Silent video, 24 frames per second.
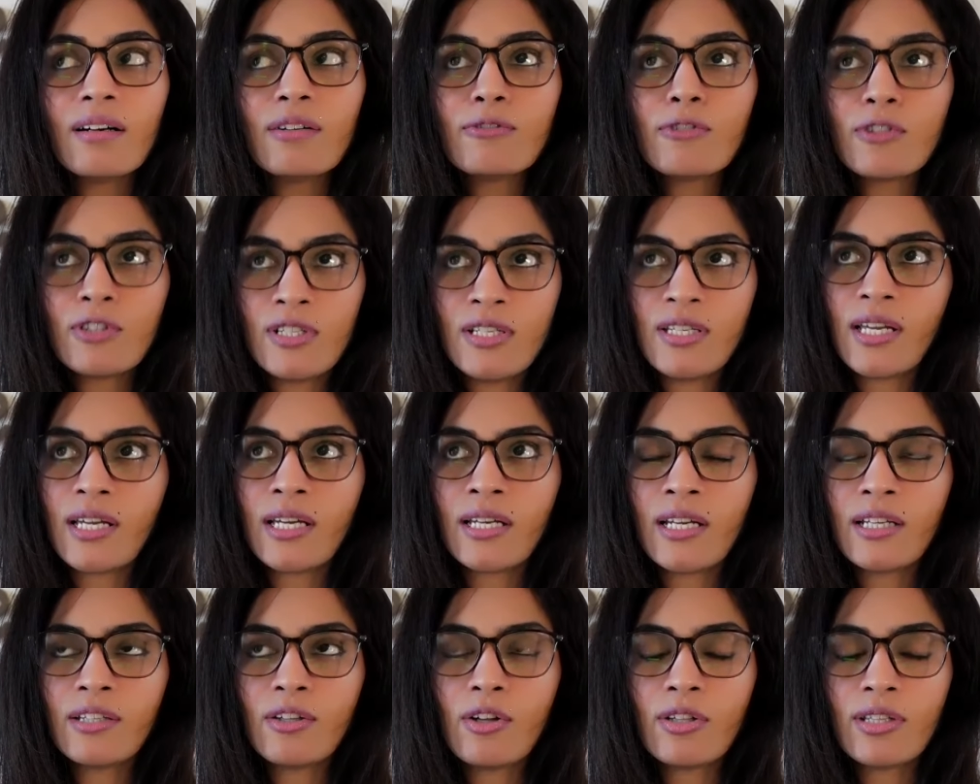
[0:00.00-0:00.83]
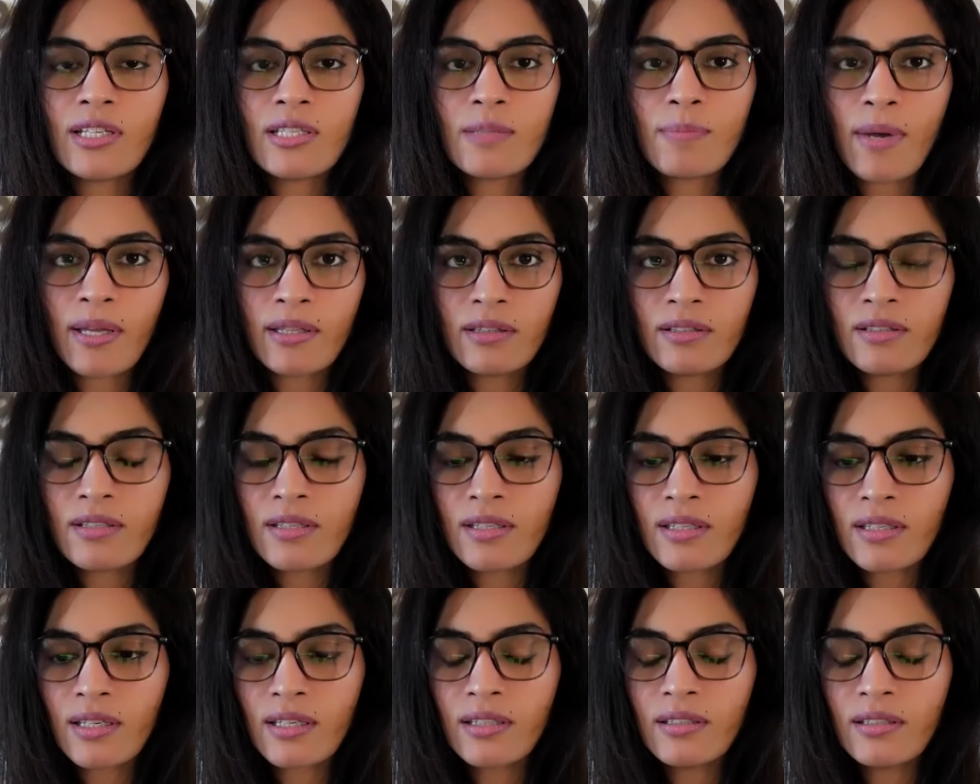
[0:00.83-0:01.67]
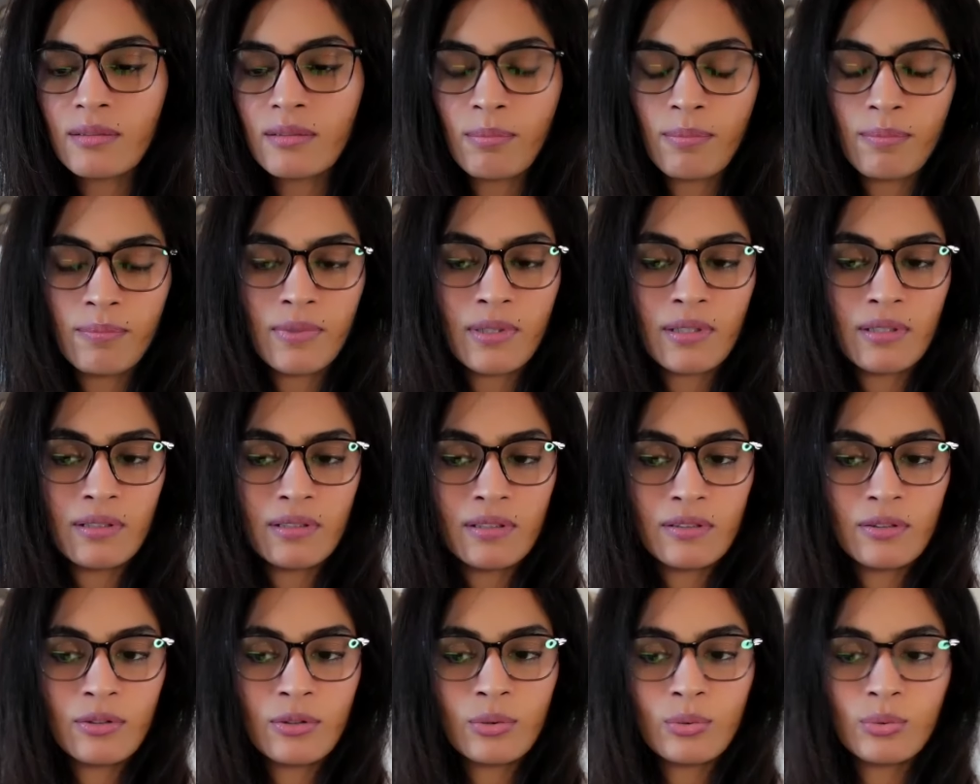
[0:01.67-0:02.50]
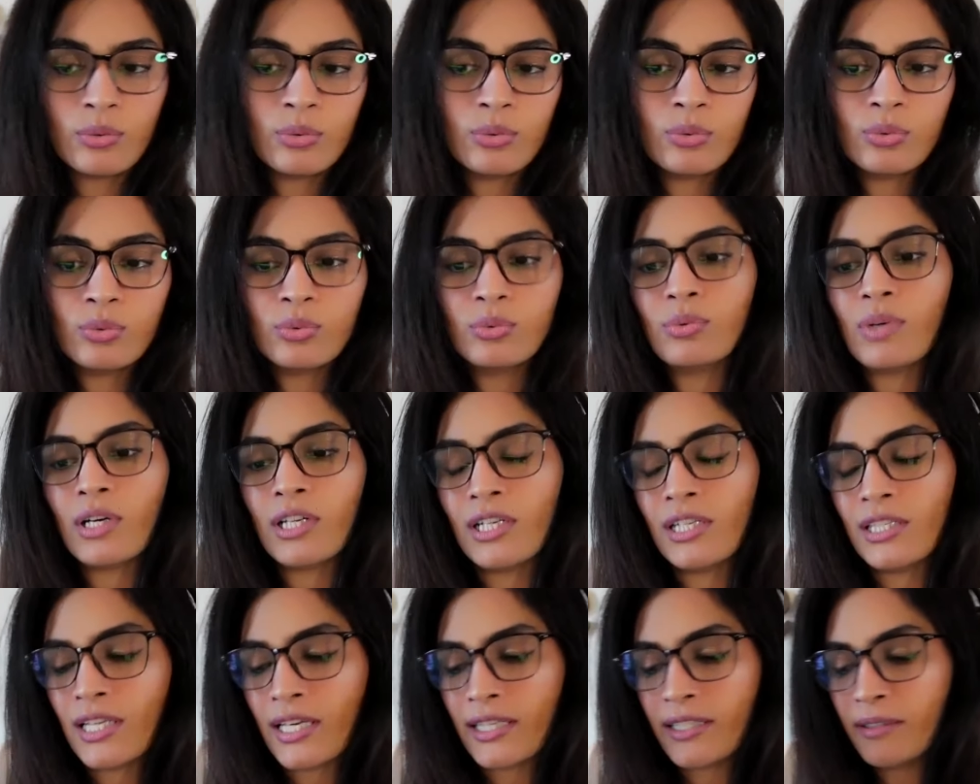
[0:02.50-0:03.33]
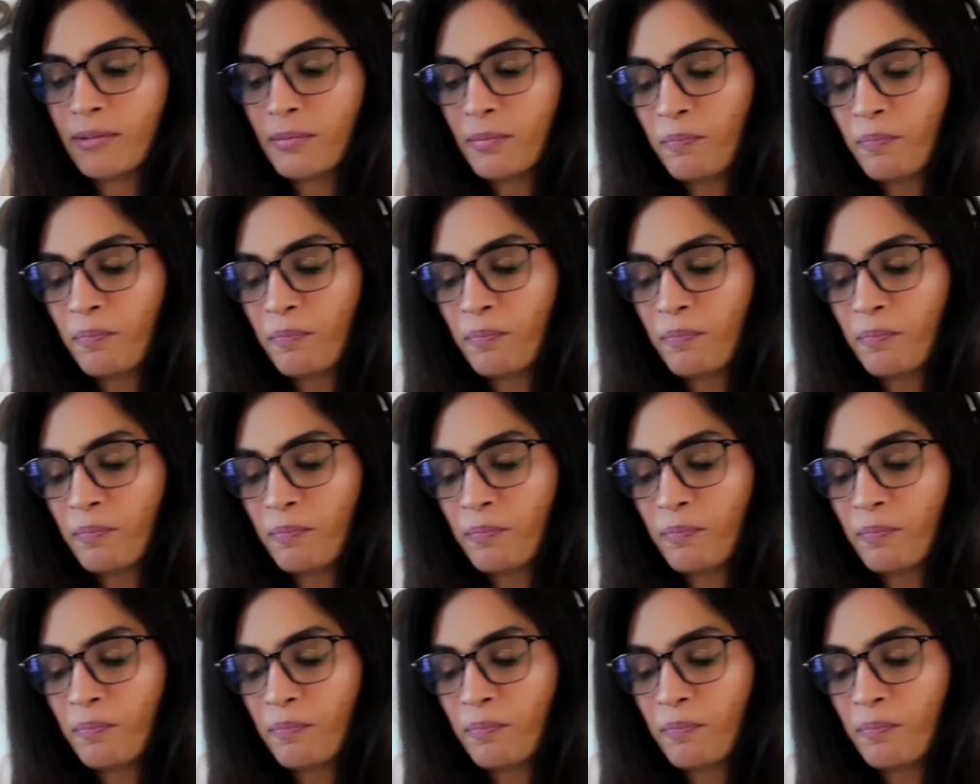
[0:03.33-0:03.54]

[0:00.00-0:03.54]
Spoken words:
For a second, I thought that's Panther singing the two-wala line.